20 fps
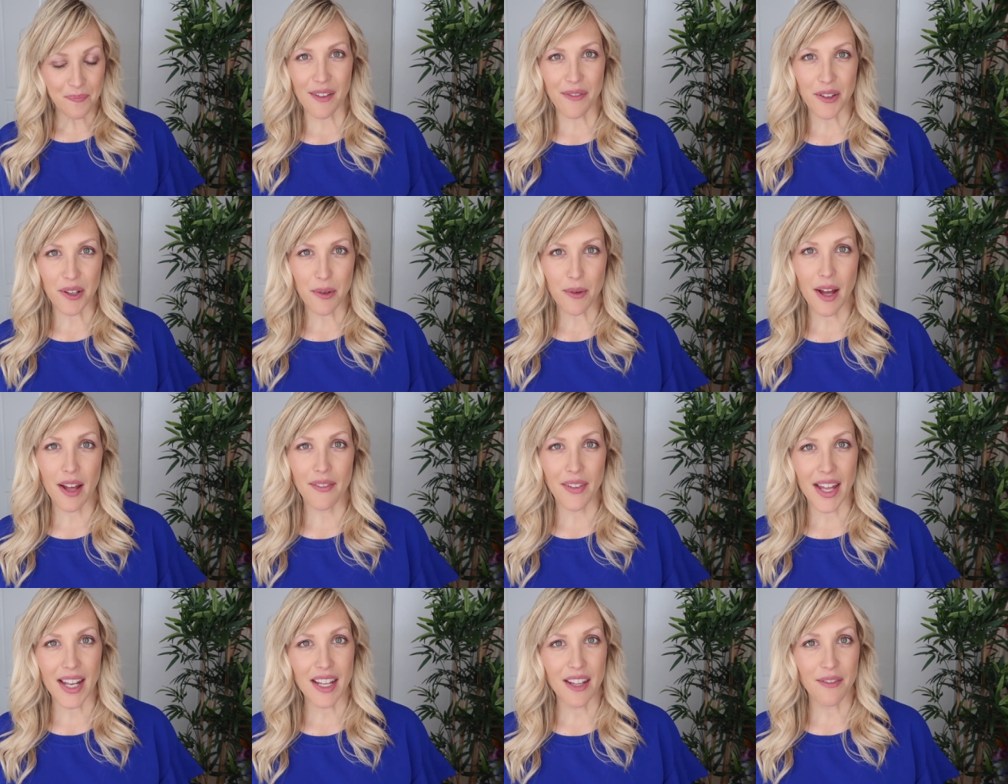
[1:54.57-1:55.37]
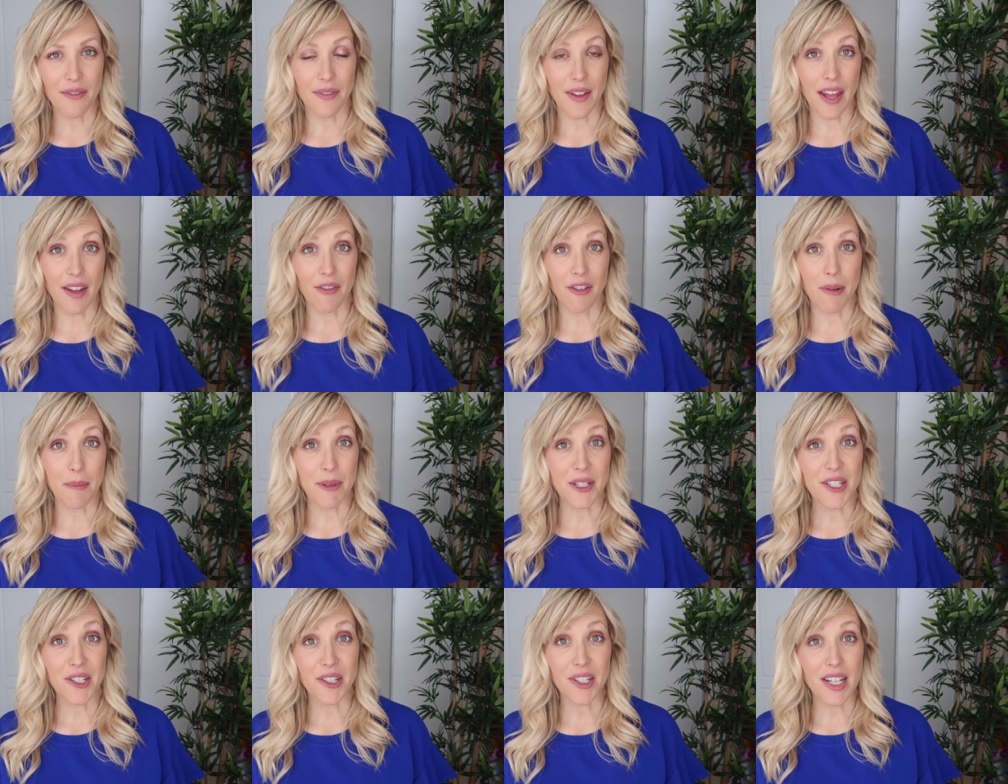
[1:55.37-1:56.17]
If you have any favorite
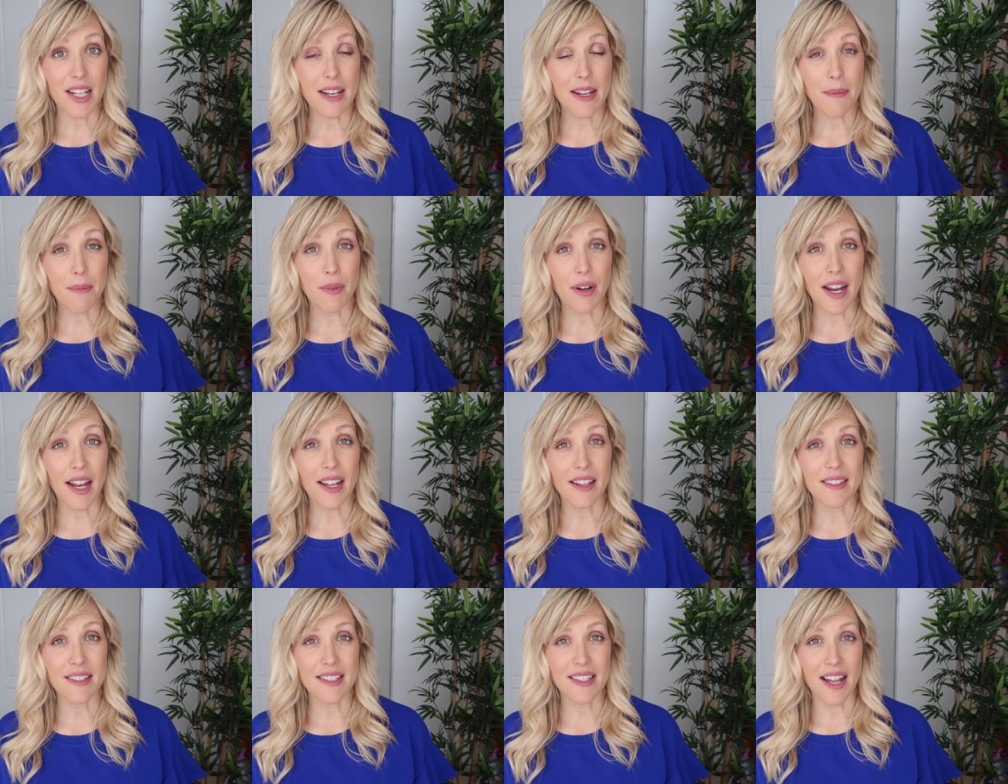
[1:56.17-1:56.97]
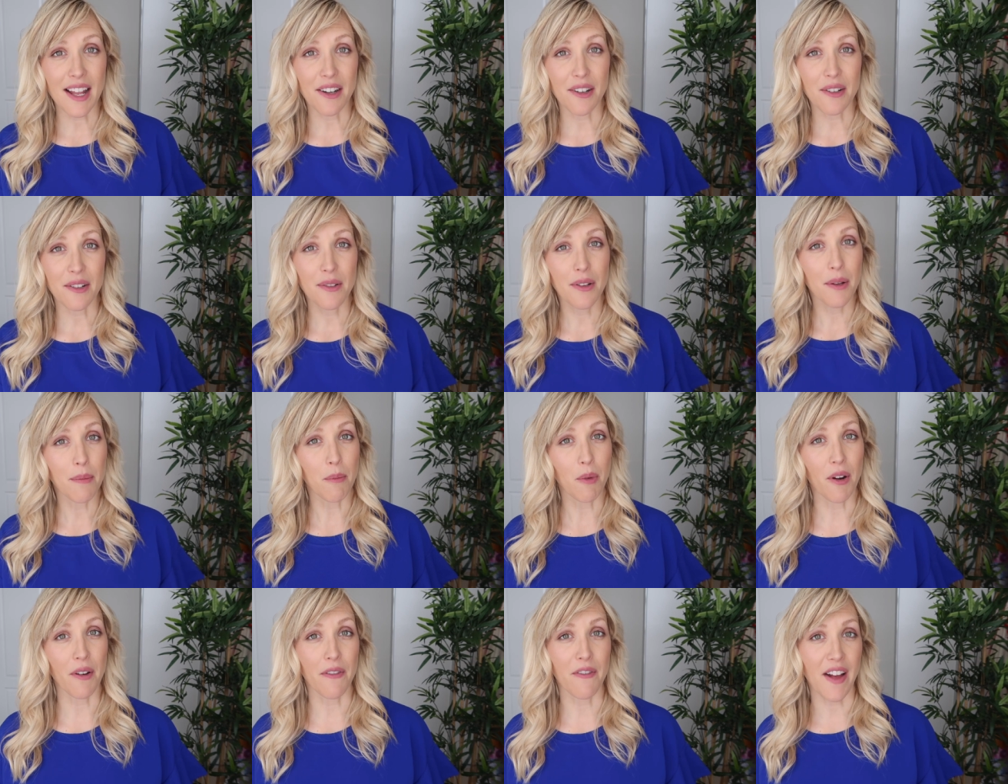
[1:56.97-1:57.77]
maternity brands that are
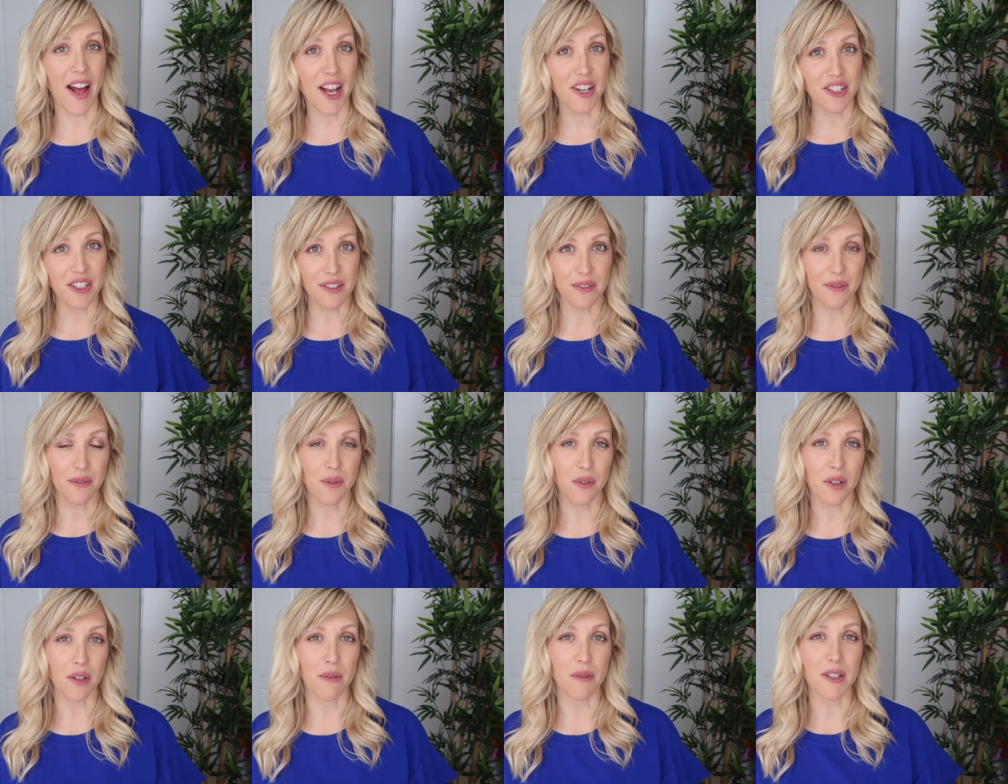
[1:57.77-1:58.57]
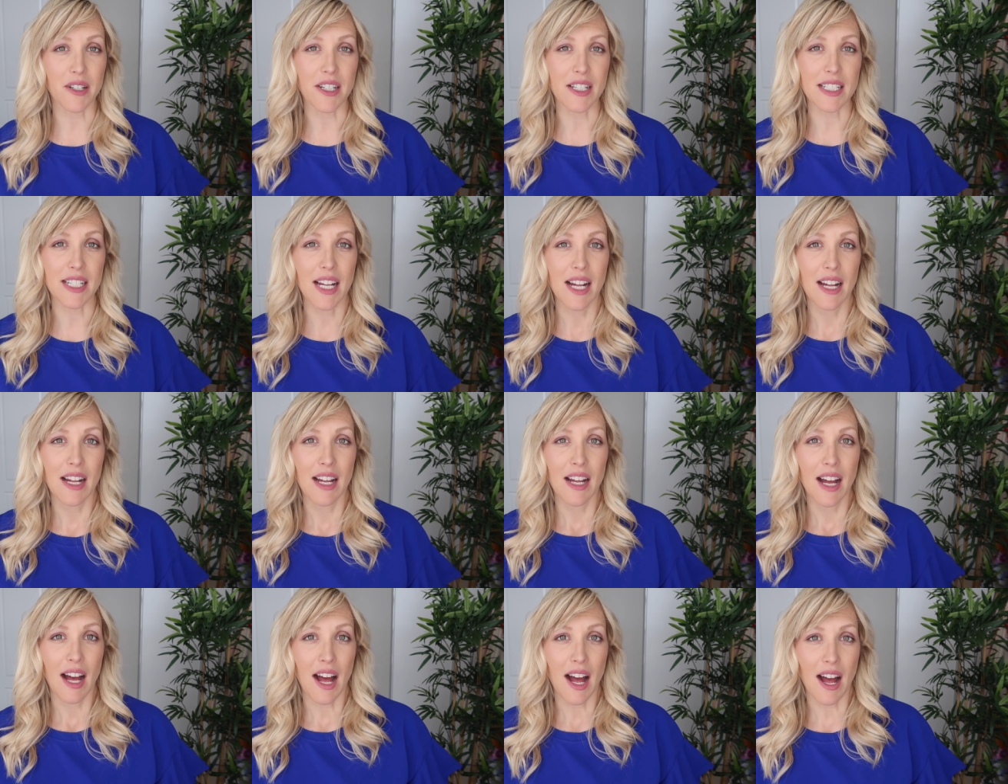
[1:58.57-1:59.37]
more fashion forward,
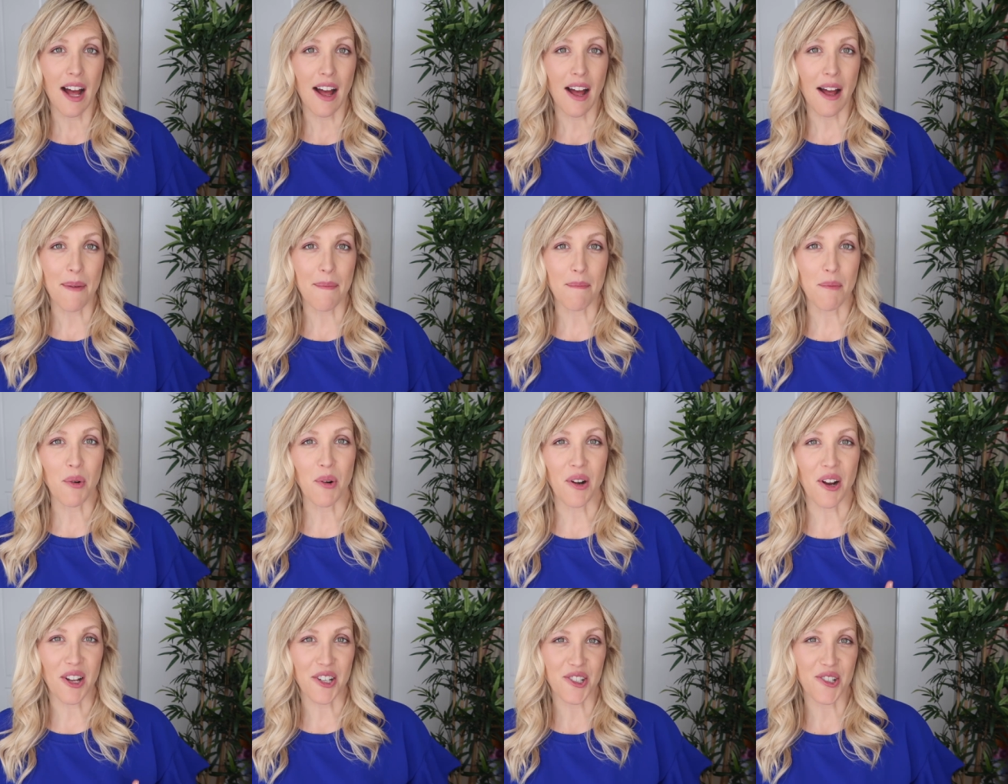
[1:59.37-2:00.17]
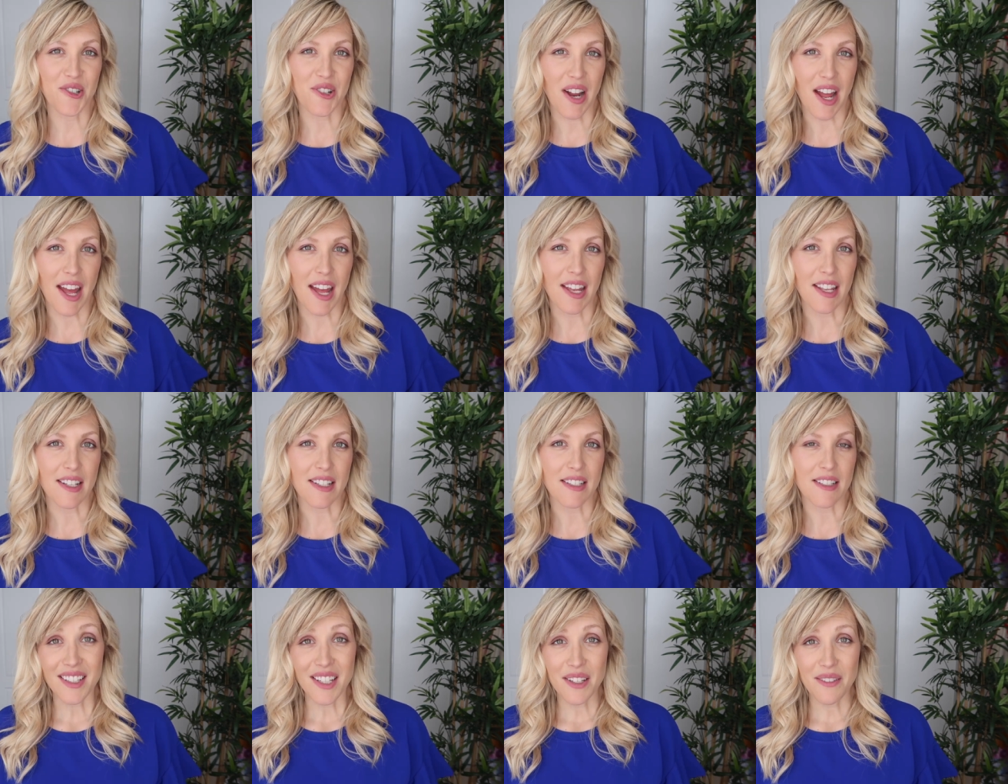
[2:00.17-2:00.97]
Um, more on
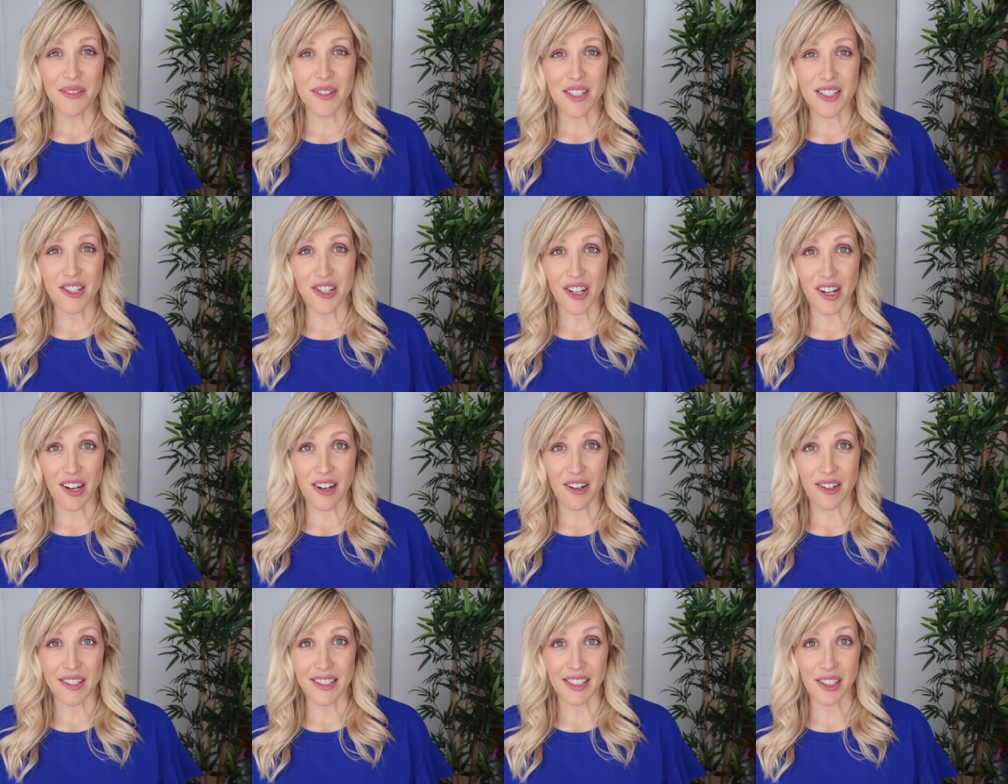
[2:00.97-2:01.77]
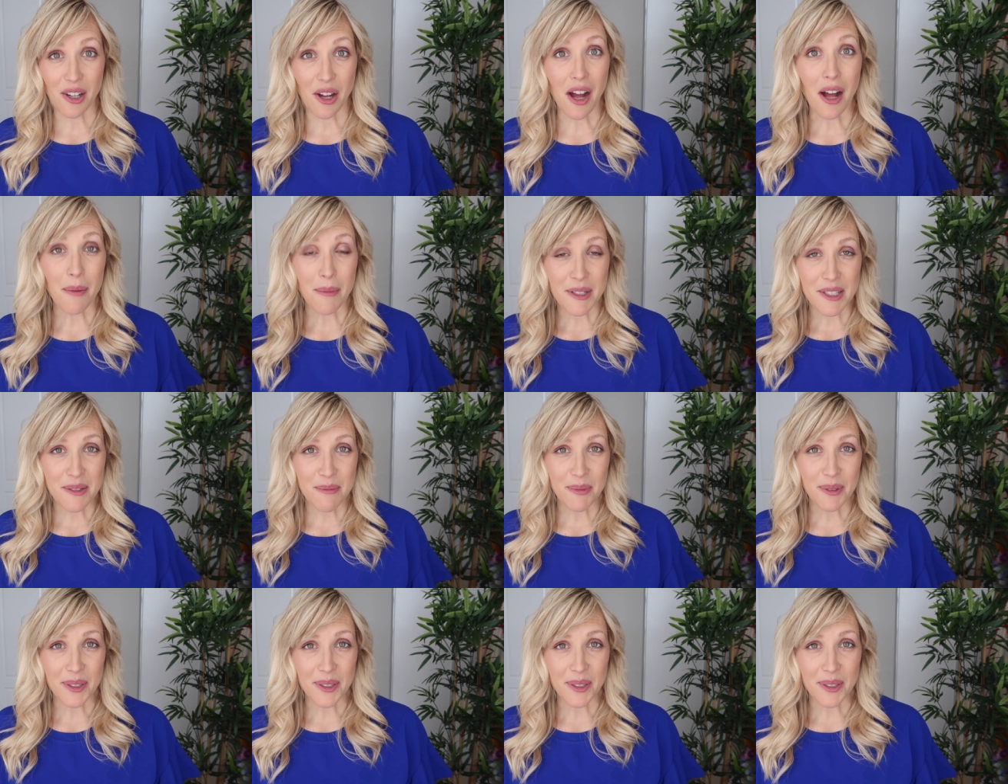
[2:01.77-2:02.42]
trend, leave and share in the comments